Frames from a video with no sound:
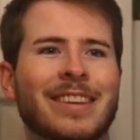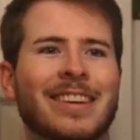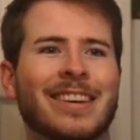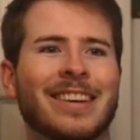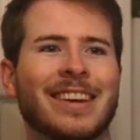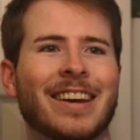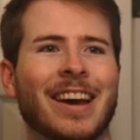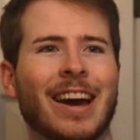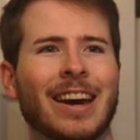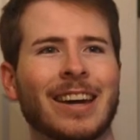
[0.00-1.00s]
Another
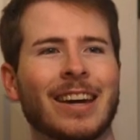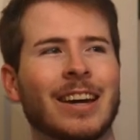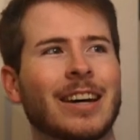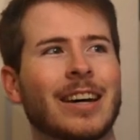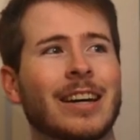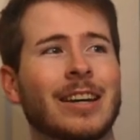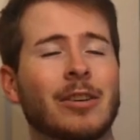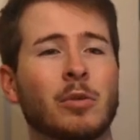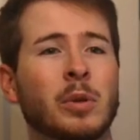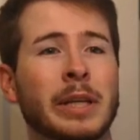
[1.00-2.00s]
thing you should do
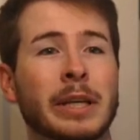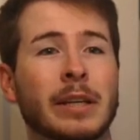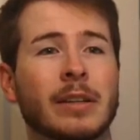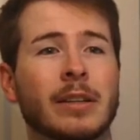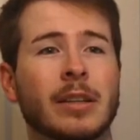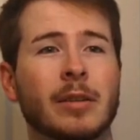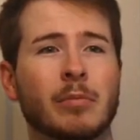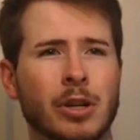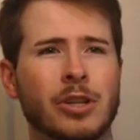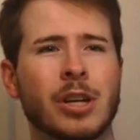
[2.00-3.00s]
is practice
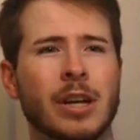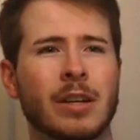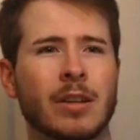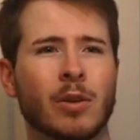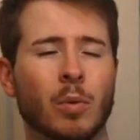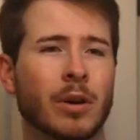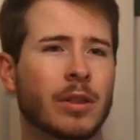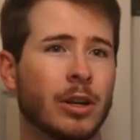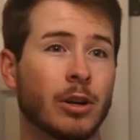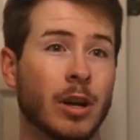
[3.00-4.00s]
frequently
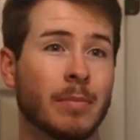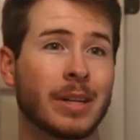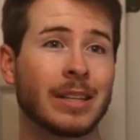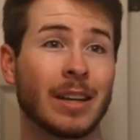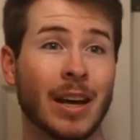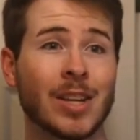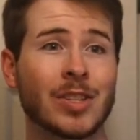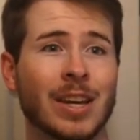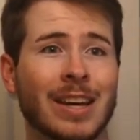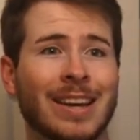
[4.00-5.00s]
asked questions
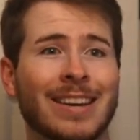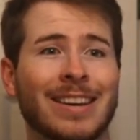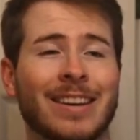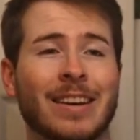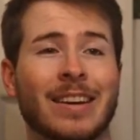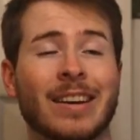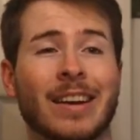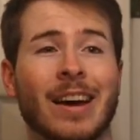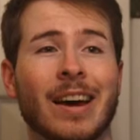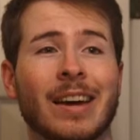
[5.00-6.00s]
out loud.
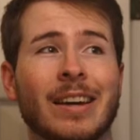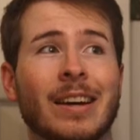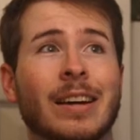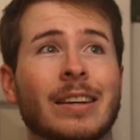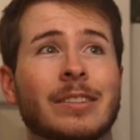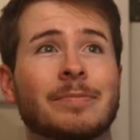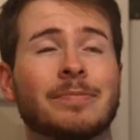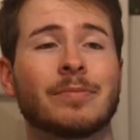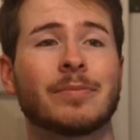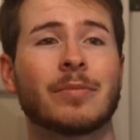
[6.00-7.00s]
You may have a
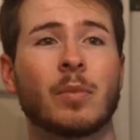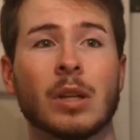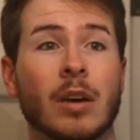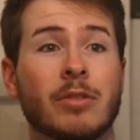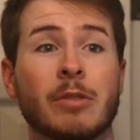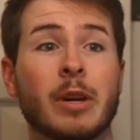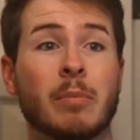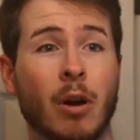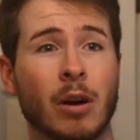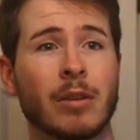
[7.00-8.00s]
confident
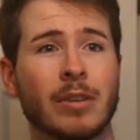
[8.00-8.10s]
idea of your